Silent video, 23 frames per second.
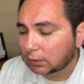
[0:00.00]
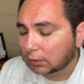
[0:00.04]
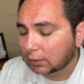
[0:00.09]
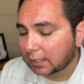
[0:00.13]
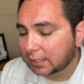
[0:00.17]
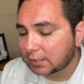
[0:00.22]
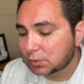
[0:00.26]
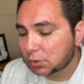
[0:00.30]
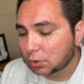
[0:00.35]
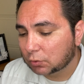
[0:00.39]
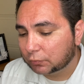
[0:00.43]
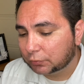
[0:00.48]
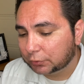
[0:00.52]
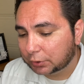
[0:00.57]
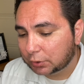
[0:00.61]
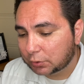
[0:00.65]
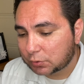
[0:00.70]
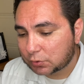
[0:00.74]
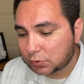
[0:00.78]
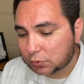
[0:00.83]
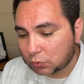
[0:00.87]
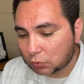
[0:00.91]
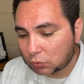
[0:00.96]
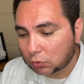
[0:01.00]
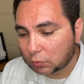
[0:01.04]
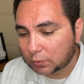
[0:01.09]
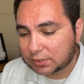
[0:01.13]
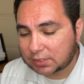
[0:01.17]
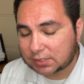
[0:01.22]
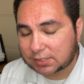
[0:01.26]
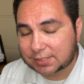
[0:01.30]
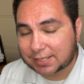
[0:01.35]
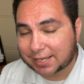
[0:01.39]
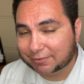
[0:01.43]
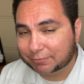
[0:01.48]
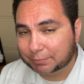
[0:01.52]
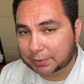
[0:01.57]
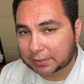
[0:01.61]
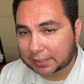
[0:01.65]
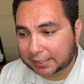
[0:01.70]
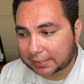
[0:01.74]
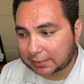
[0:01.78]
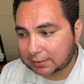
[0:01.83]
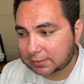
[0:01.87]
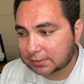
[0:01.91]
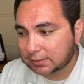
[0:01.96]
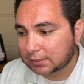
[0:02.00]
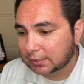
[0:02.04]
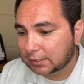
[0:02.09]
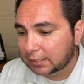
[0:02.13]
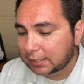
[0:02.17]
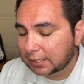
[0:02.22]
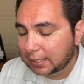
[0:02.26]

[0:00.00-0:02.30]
And so for you, school was a safe place.